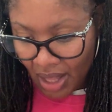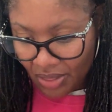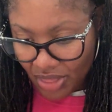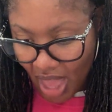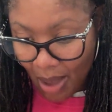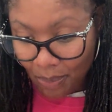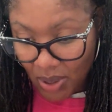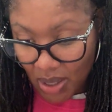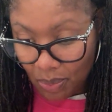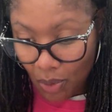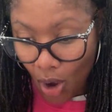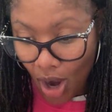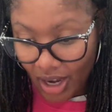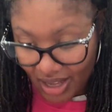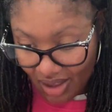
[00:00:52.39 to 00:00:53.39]
that people
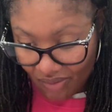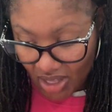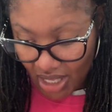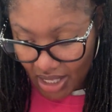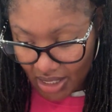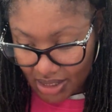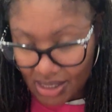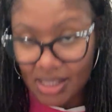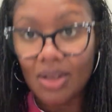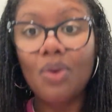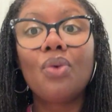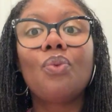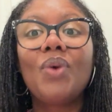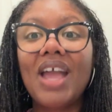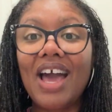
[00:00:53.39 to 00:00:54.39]
are giving us.
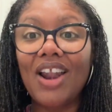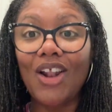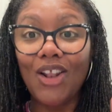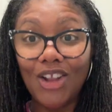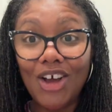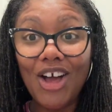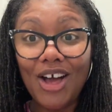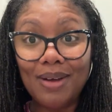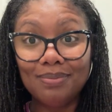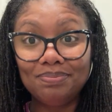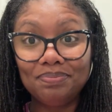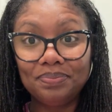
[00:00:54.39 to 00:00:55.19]
We gotta look up.